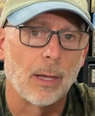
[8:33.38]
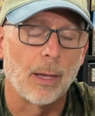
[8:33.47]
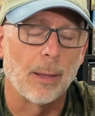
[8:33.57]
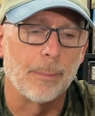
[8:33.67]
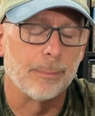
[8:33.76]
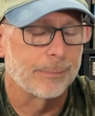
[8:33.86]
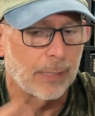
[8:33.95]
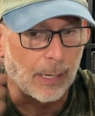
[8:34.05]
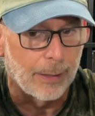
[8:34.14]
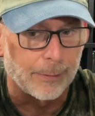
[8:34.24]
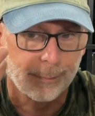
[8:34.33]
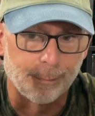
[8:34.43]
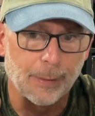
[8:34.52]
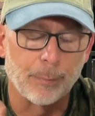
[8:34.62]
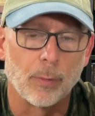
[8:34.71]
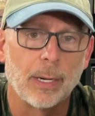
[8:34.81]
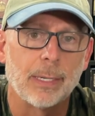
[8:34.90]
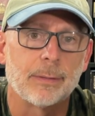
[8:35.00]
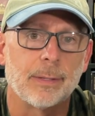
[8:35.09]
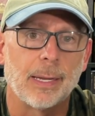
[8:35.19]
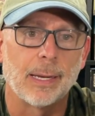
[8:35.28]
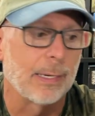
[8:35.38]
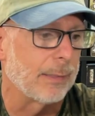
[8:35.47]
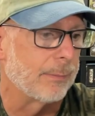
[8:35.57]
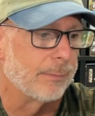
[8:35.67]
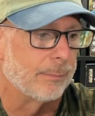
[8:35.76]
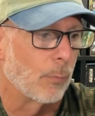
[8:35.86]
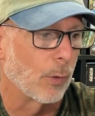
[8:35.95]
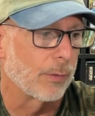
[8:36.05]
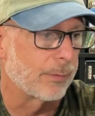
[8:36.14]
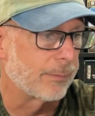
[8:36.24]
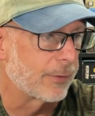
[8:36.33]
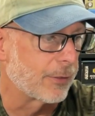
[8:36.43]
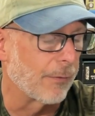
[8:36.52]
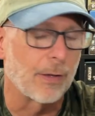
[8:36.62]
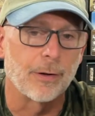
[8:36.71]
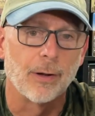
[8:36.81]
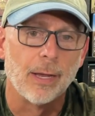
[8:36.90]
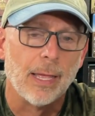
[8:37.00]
My brain today. I need more stuff out here.